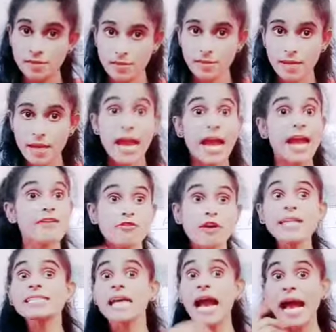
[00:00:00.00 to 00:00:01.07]
And what
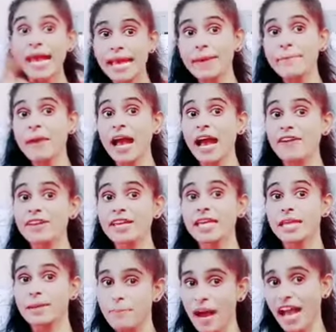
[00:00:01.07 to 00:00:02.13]
I am having in
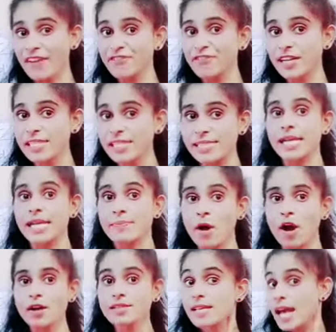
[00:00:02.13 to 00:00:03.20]
my first aid box,
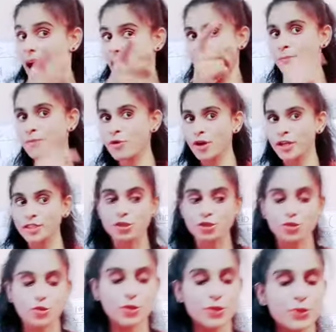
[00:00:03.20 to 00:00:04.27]
I am going to show
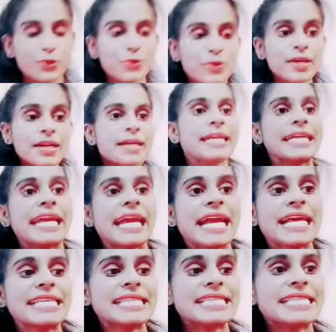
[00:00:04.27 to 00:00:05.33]
you.
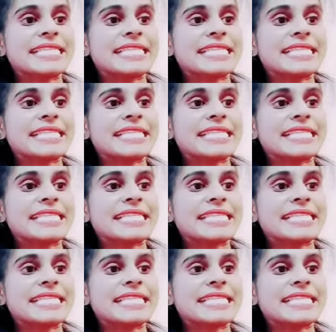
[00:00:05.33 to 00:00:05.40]
Yes.